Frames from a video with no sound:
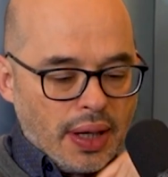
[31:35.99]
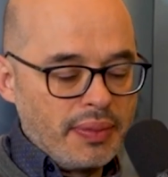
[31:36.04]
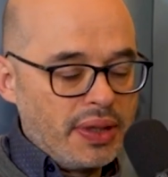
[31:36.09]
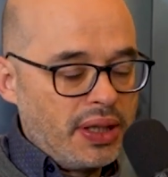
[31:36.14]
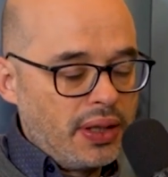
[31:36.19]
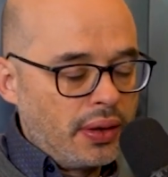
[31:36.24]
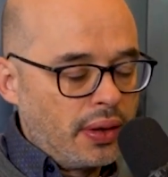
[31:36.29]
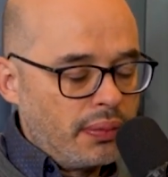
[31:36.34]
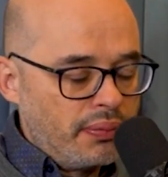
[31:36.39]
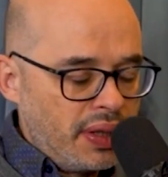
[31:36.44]
I
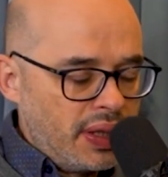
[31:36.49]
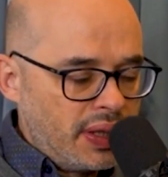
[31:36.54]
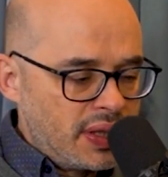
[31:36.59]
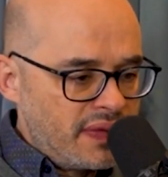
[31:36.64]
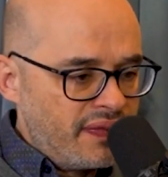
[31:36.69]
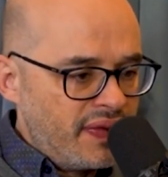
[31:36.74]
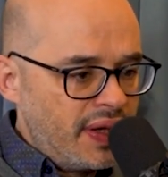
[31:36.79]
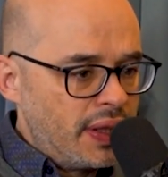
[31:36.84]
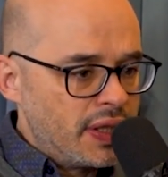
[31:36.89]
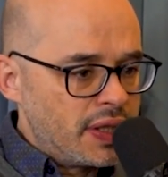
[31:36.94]
mean, you can be
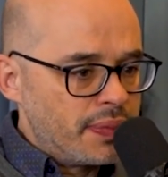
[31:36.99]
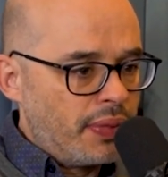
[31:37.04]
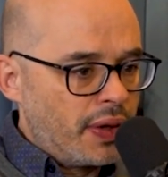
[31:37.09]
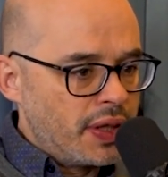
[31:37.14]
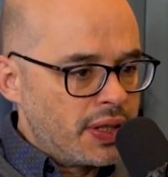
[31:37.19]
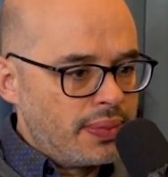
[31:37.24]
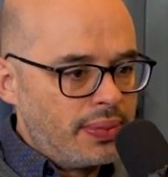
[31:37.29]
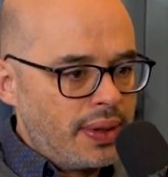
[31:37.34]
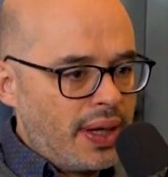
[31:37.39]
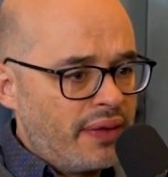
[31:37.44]
as vegan as
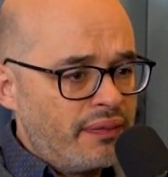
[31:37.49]
possible.